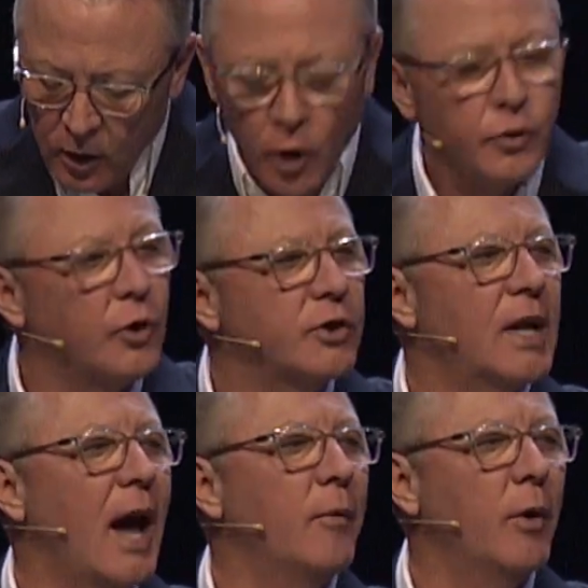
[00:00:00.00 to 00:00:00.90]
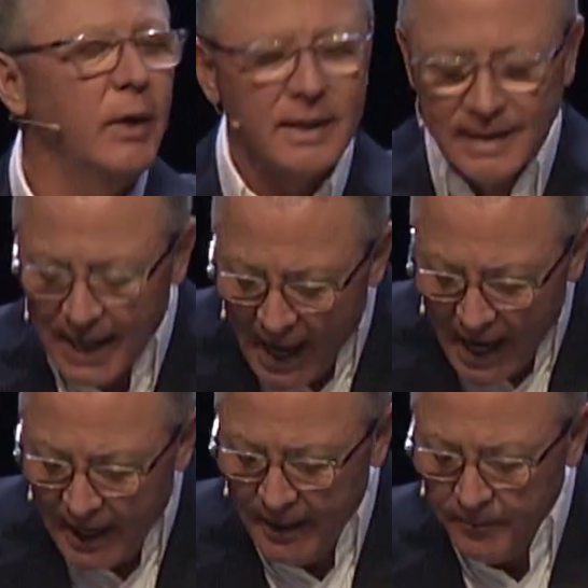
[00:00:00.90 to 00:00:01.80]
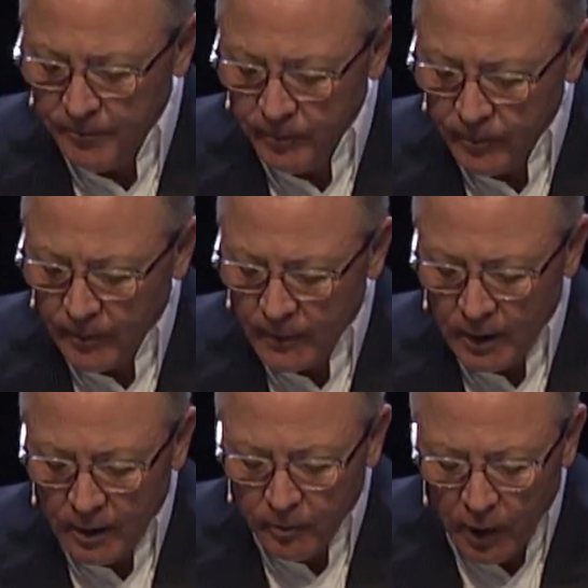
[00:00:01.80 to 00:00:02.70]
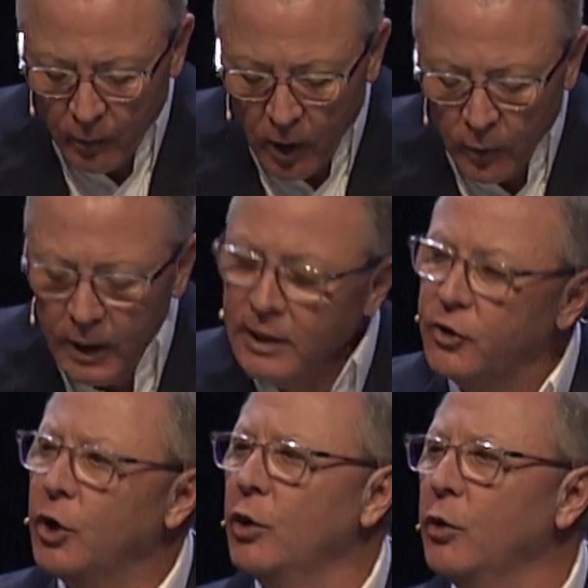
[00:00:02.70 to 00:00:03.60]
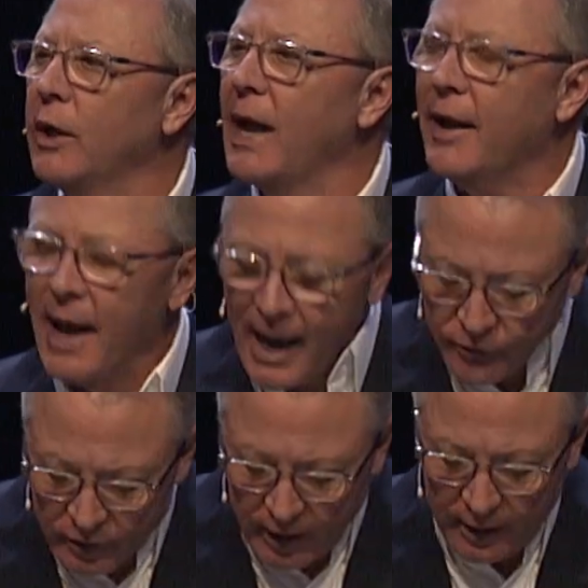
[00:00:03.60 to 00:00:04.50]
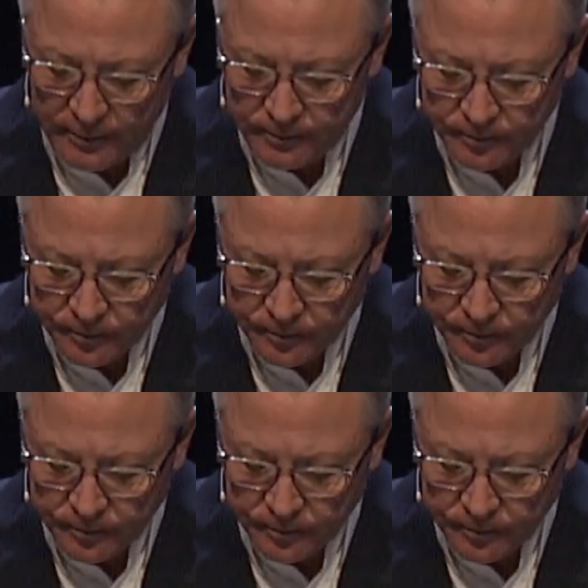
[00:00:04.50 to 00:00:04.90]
Culture is not what we say, but what we do without asking.